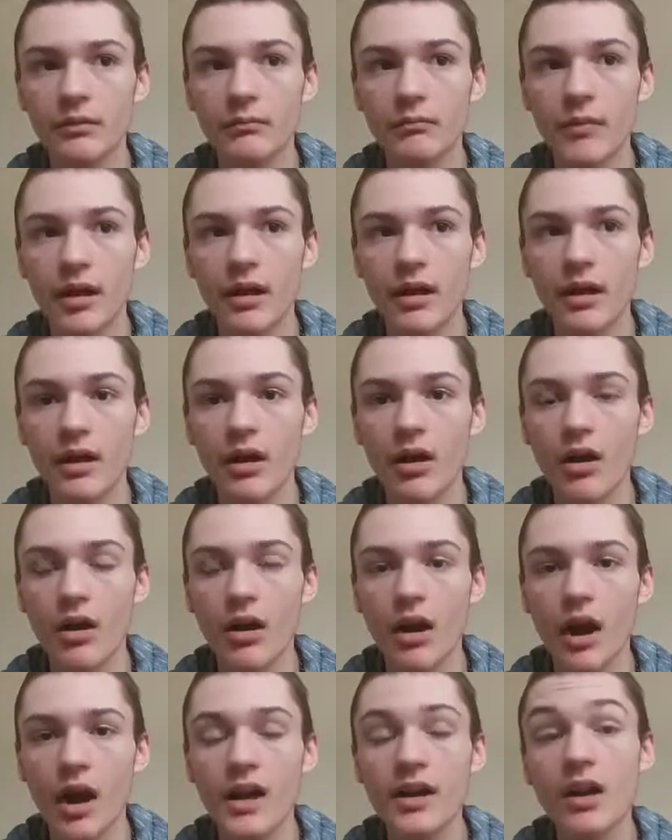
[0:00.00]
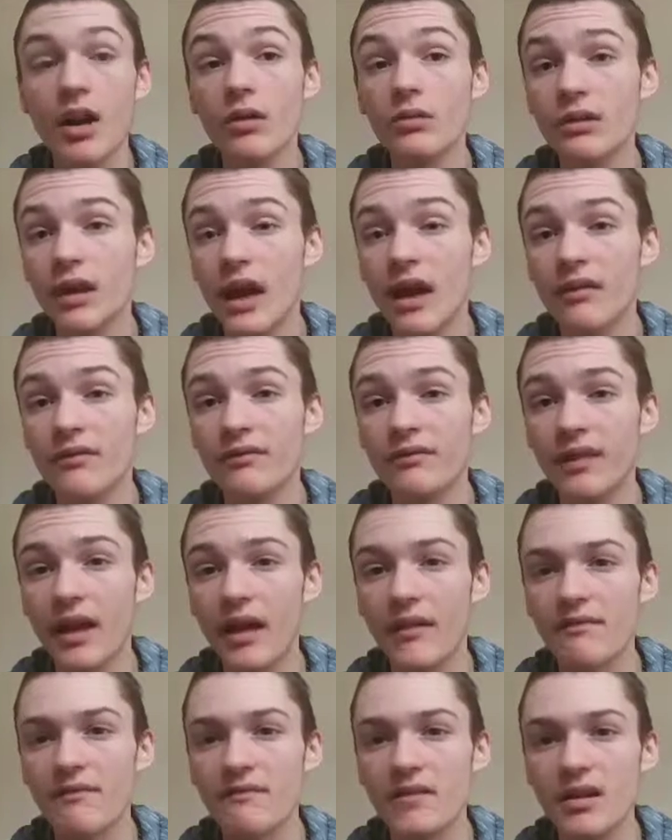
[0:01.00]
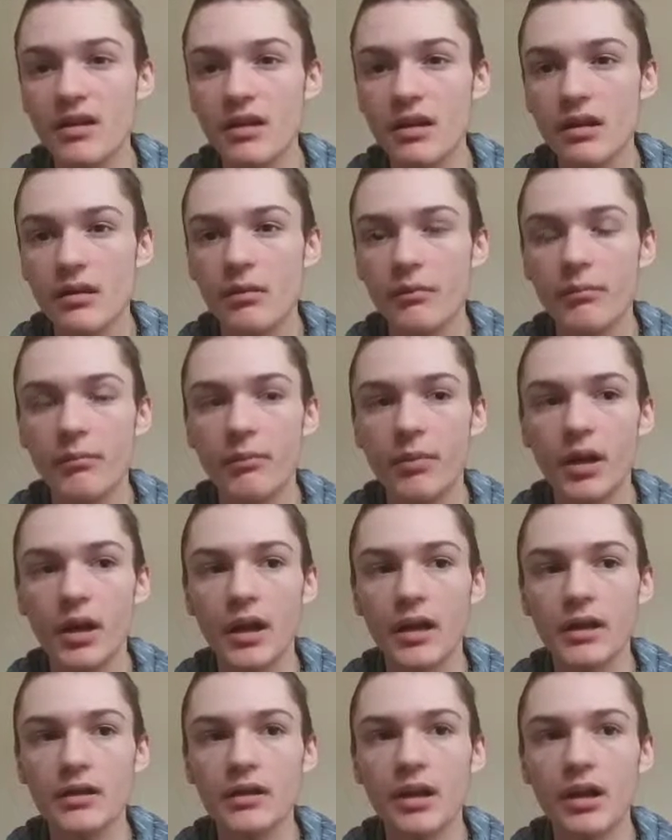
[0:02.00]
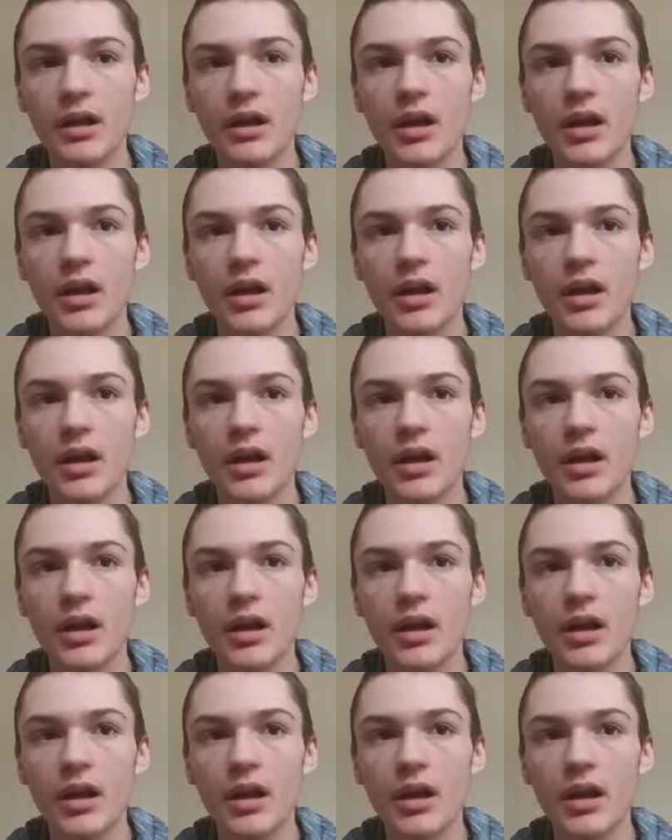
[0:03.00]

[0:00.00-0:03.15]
my I don't have flat feet, but